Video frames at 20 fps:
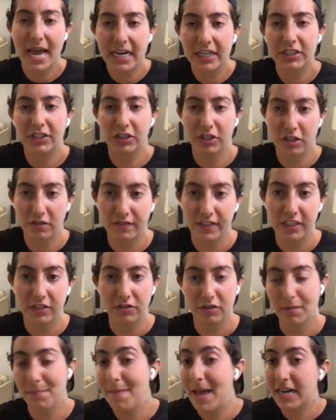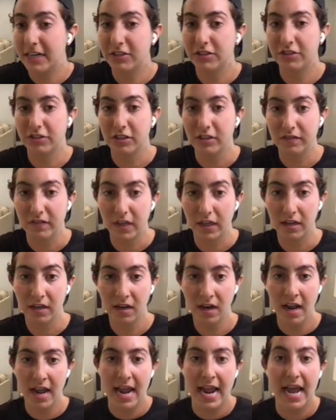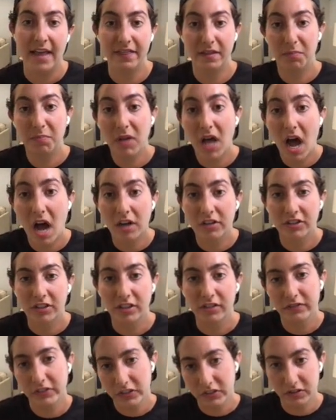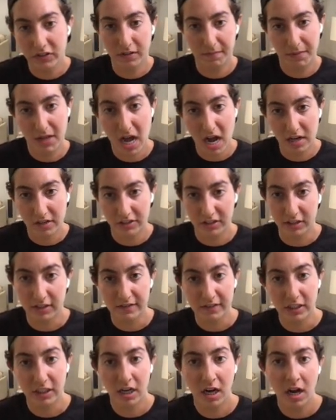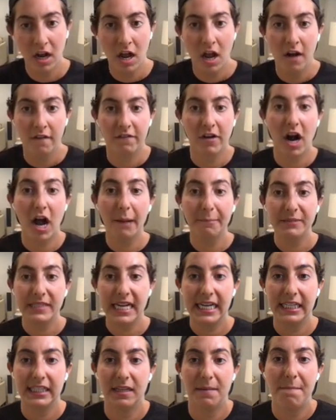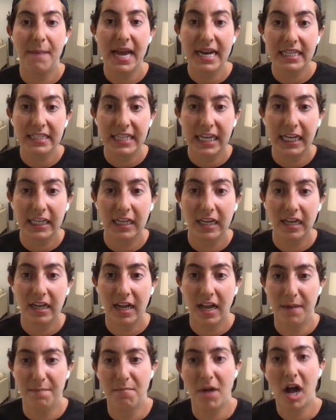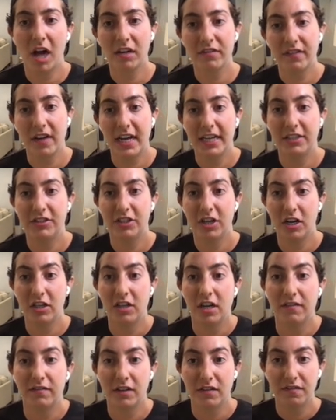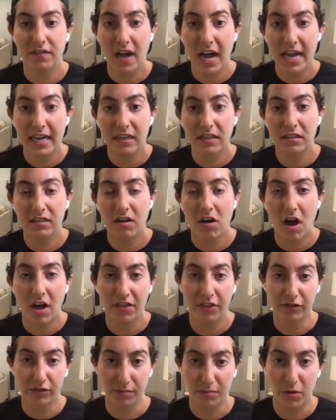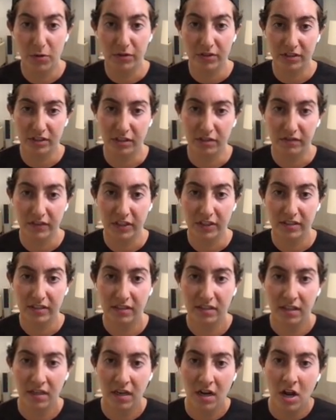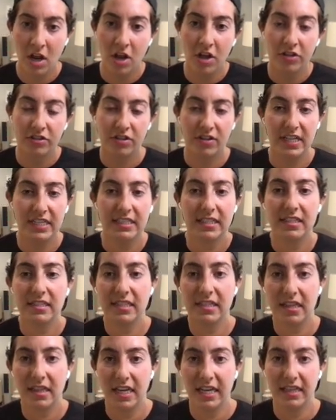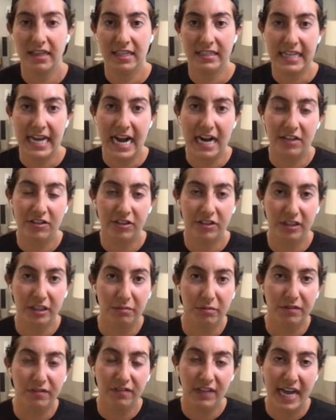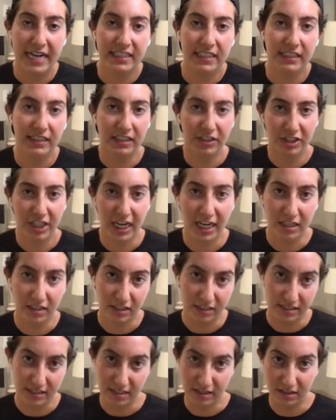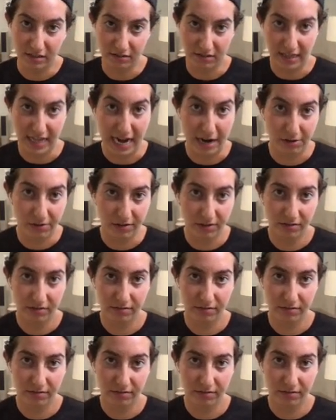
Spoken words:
service or meta server, and the block service or the block server for updating the metadata and modified chunk of the file on the remote servers. So this is the thing that's actually reflecting the changes in the cloud.